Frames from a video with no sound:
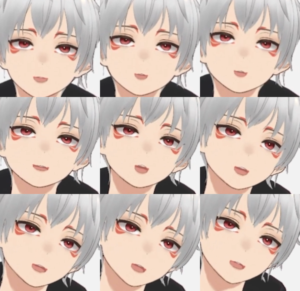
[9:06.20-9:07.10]
So
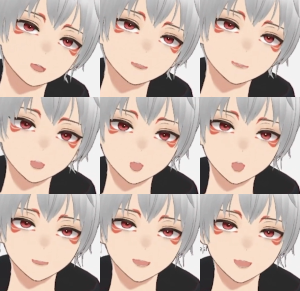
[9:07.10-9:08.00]
okay, that's all
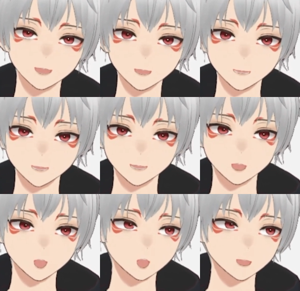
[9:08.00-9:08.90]
for this
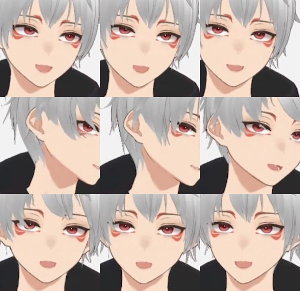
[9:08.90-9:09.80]
video. I'm gonna play
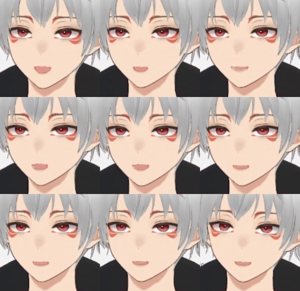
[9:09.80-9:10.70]
around
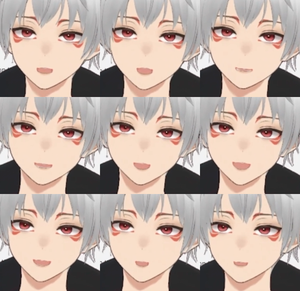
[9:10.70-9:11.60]
later in some other
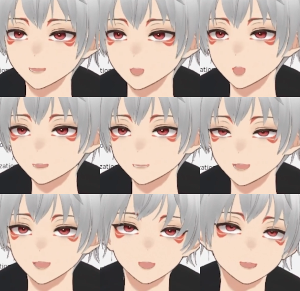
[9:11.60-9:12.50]
video
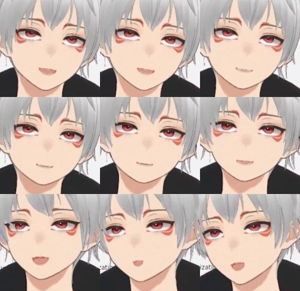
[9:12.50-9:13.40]
showing some
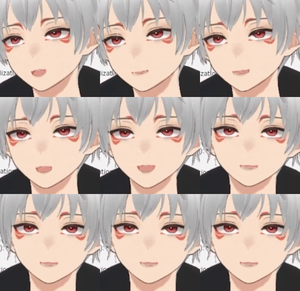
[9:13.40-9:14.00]
good stuff.